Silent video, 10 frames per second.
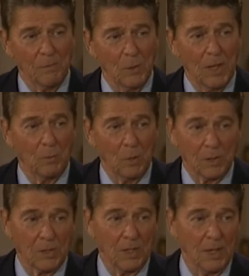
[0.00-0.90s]
of your
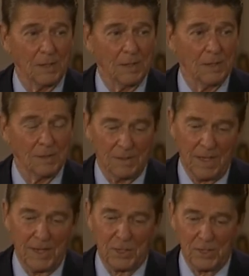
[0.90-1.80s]
networks tonight
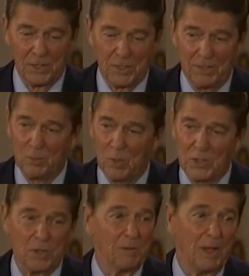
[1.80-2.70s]
asking the same
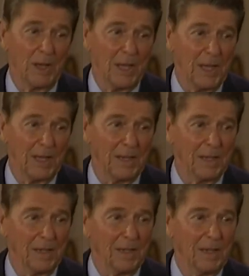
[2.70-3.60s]
question of Al Haig.
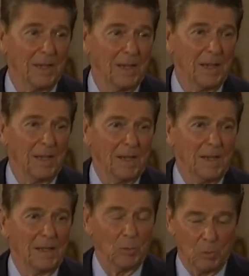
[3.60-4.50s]

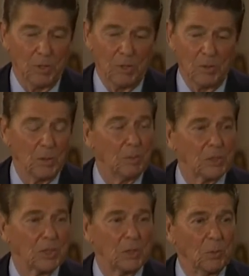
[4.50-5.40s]
It would be a horrible
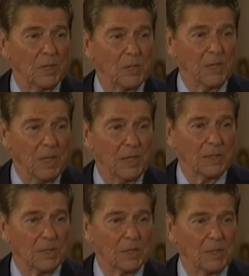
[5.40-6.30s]
situation,
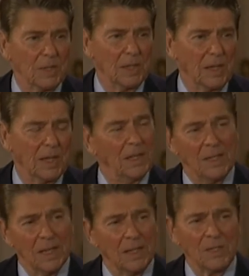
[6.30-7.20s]
yes. And
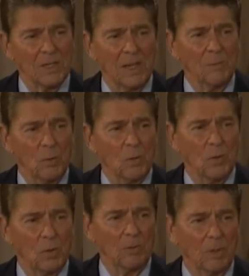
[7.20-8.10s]
yet it isn't any more
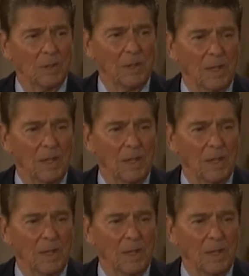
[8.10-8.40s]
horrible,